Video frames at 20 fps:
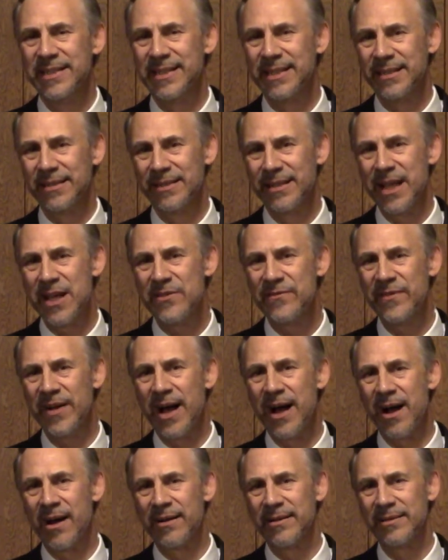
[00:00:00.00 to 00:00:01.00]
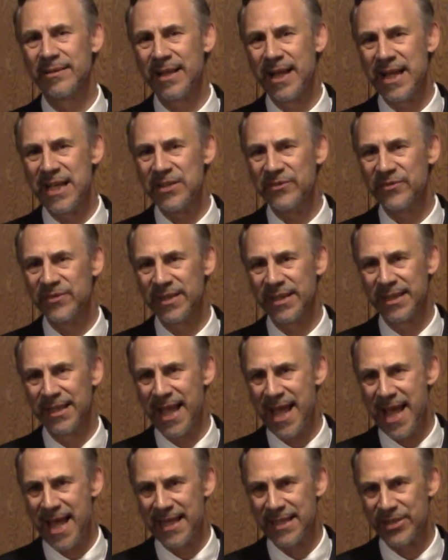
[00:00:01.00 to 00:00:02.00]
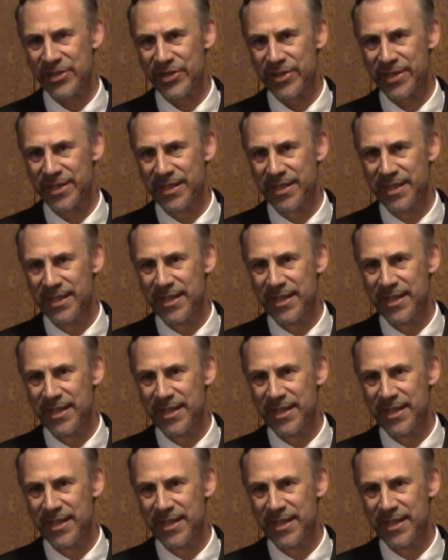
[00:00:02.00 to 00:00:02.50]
to love our life less